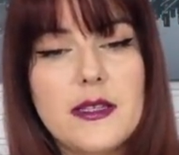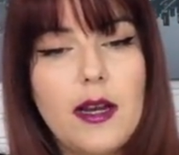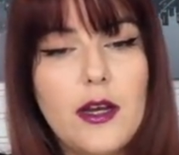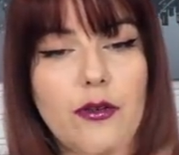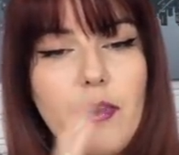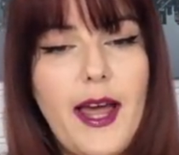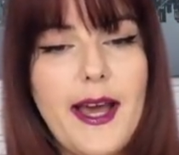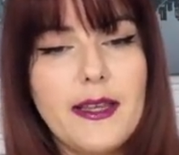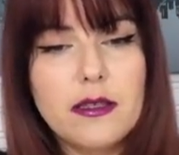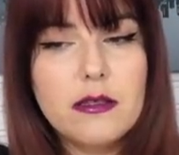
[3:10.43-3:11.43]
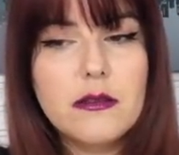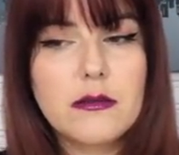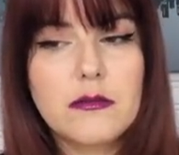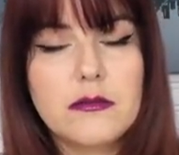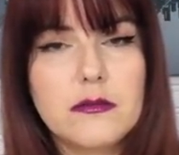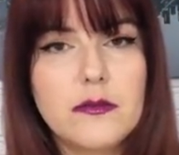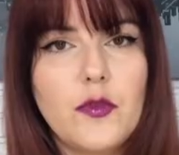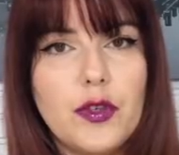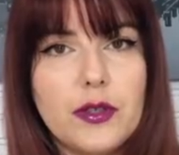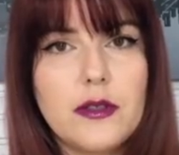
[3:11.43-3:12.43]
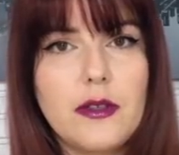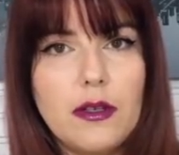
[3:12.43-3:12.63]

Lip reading: a lot of lines, vertical